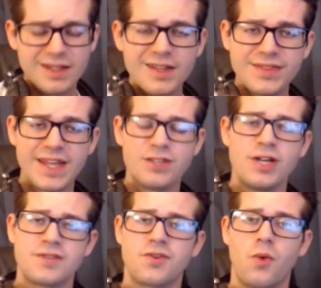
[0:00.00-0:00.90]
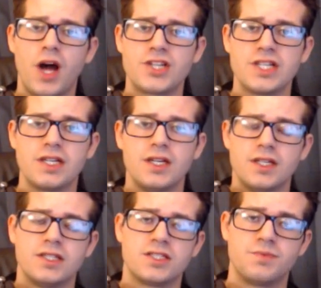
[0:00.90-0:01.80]
Thank you guys for watching.
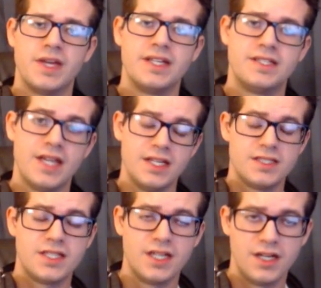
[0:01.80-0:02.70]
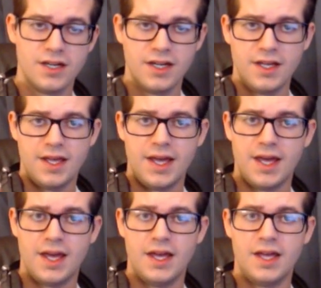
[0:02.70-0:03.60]
This has been DaZeD here,
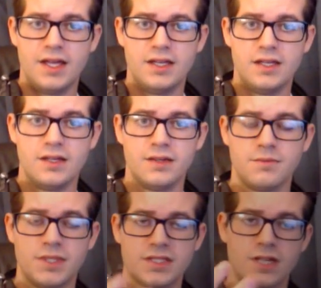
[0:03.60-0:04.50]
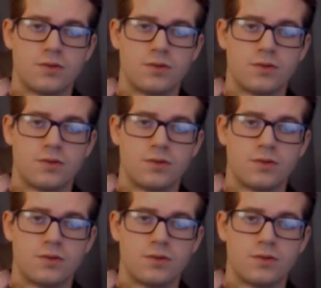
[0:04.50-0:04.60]
and peace out.